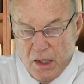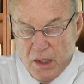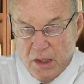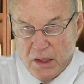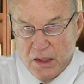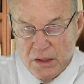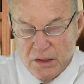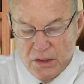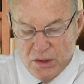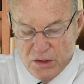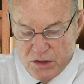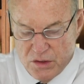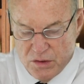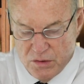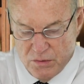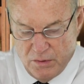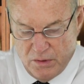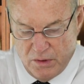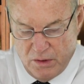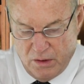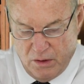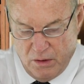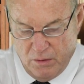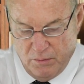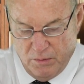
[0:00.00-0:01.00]
conditions with
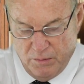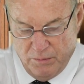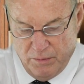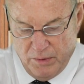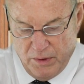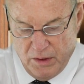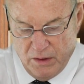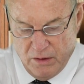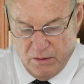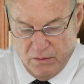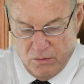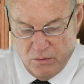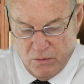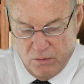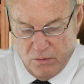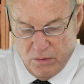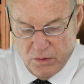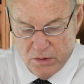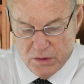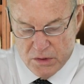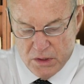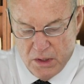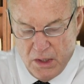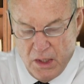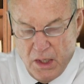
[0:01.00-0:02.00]
the human being, of
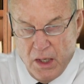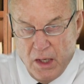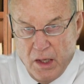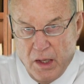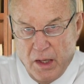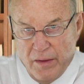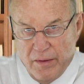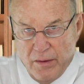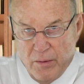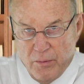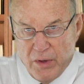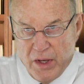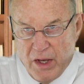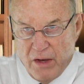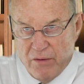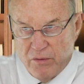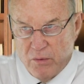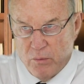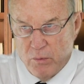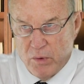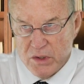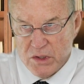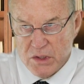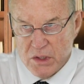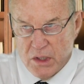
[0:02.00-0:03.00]
course. And then we have
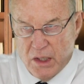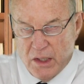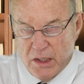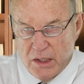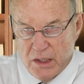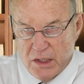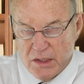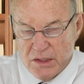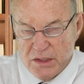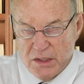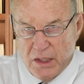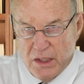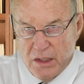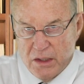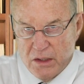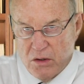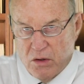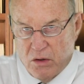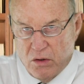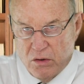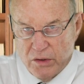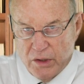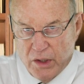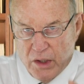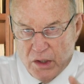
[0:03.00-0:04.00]
what's a setting
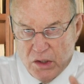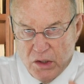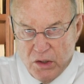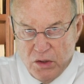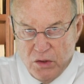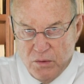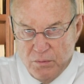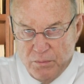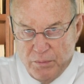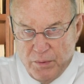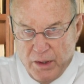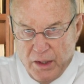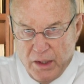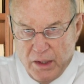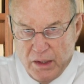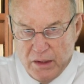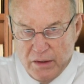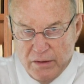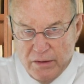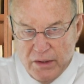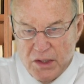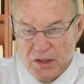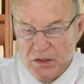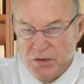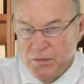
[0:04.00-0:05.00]
called acute pain,
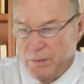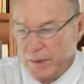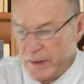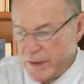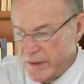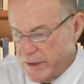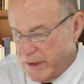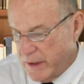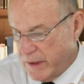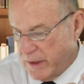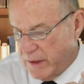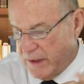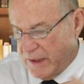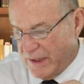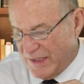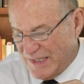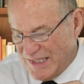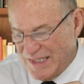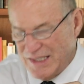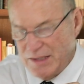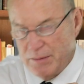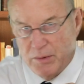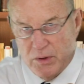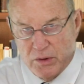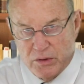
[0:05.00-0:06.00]
and that's basically
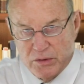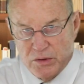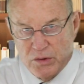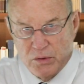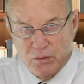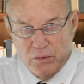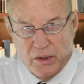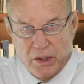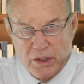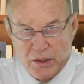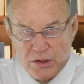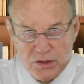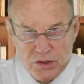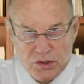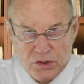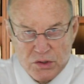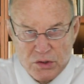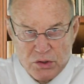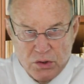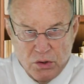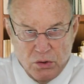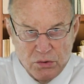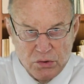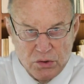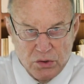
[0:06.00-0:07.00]
similar to what I just
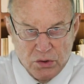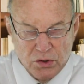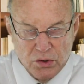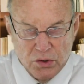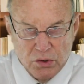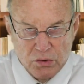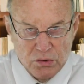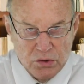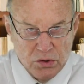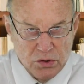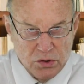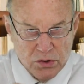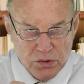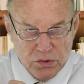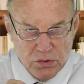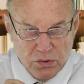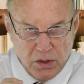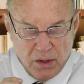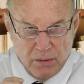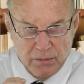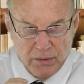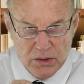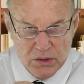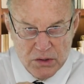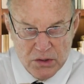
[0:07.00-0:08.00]
showed you, acute due to
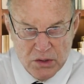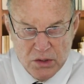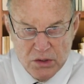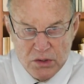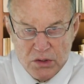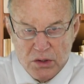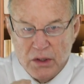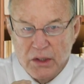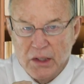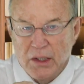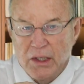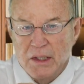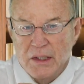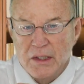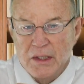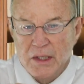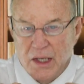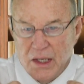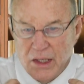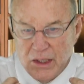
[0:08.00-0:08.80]
trauma. Essentially, it